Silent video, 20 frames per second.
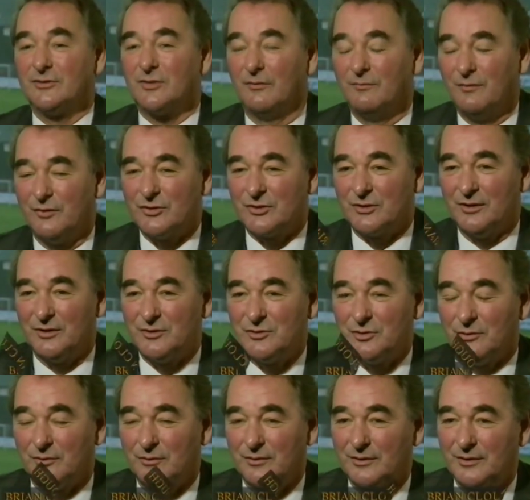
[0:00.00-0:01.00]
obviously
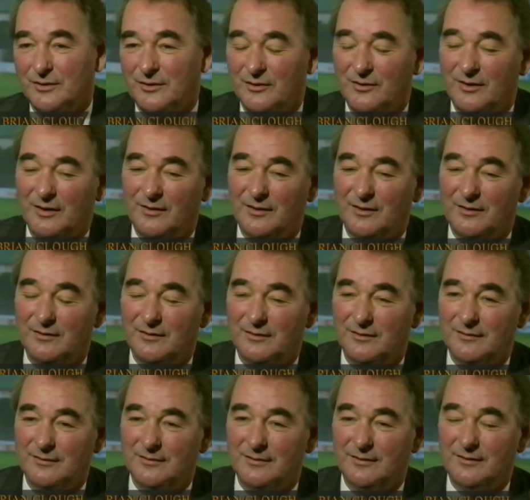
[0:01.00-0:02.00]
took, uh, the,
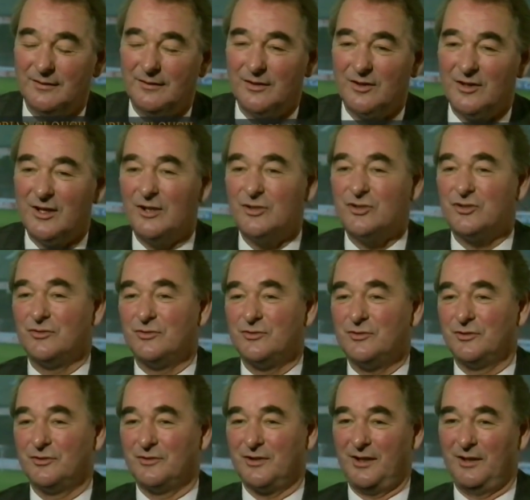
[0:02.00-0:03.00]
the nation
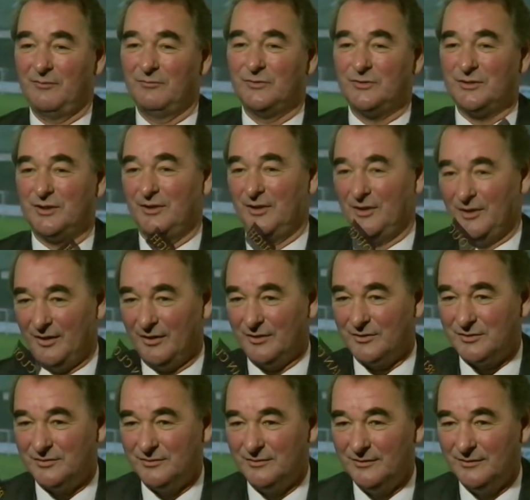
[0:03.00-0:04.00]
took him to heart